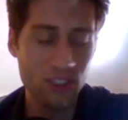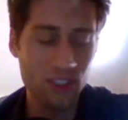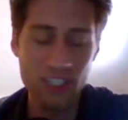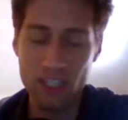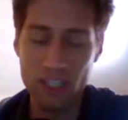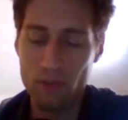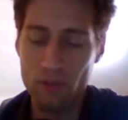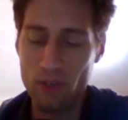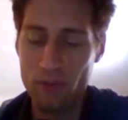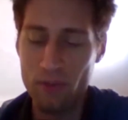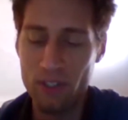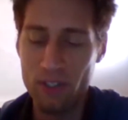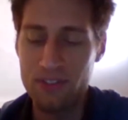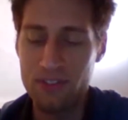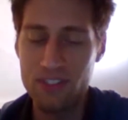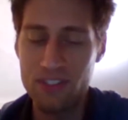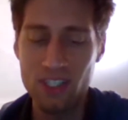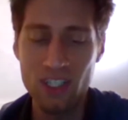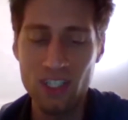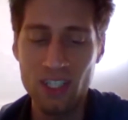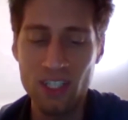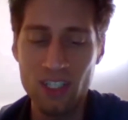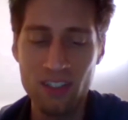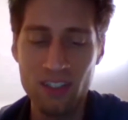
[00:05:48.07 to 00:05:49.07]
Like, what were you
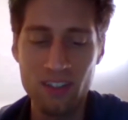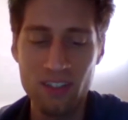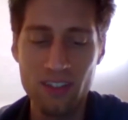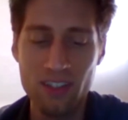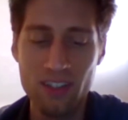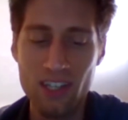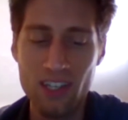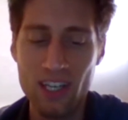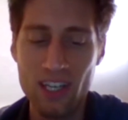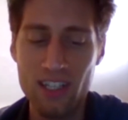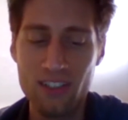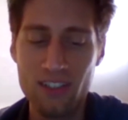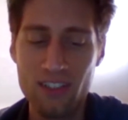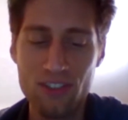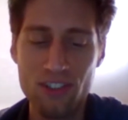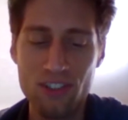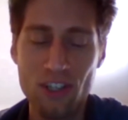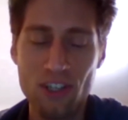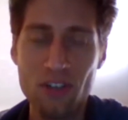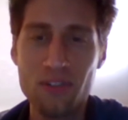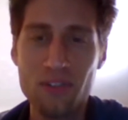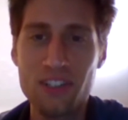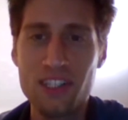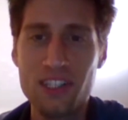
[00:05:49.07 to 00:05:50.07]
seeing that
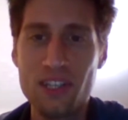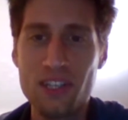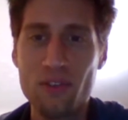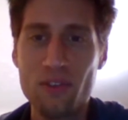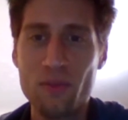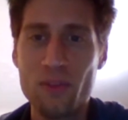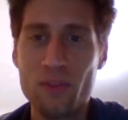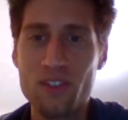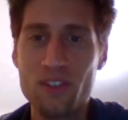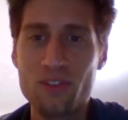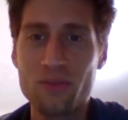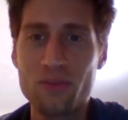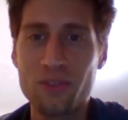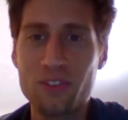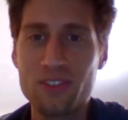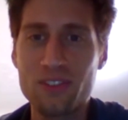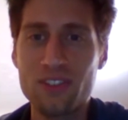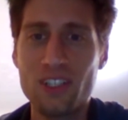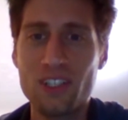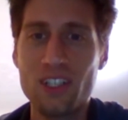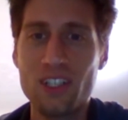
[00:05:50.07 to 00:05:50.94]
showed that they were miserable?